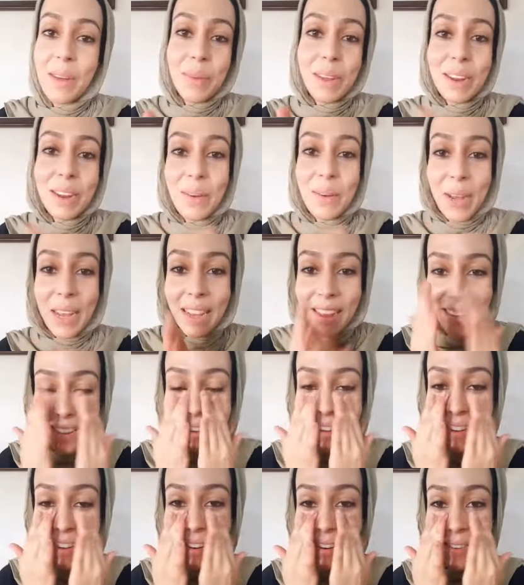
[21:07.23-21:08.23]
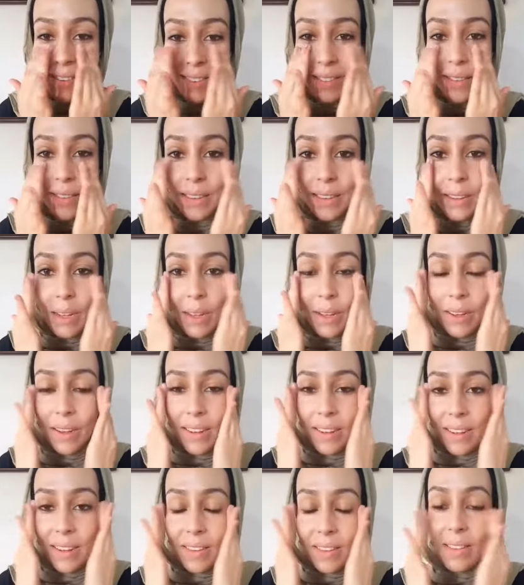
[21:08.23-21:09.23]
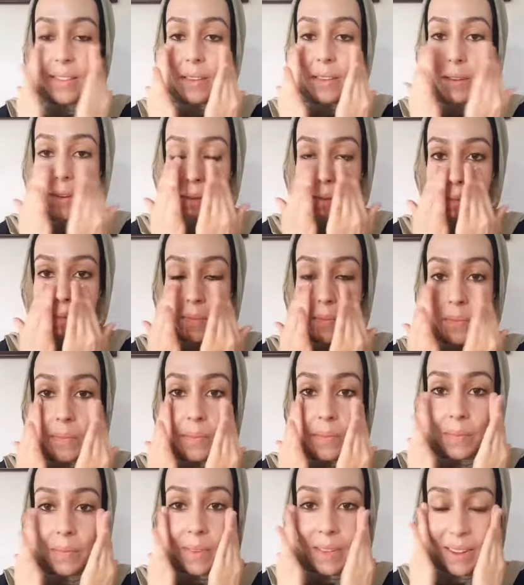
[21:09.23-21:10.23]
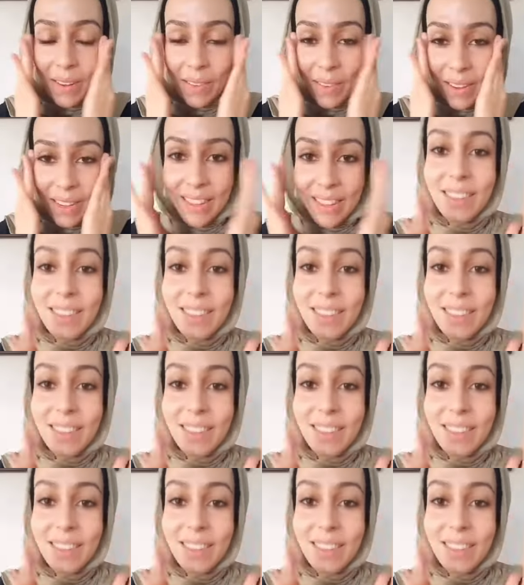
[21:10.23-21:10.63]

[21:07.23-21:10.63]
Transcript: anyway, you know? So anyway,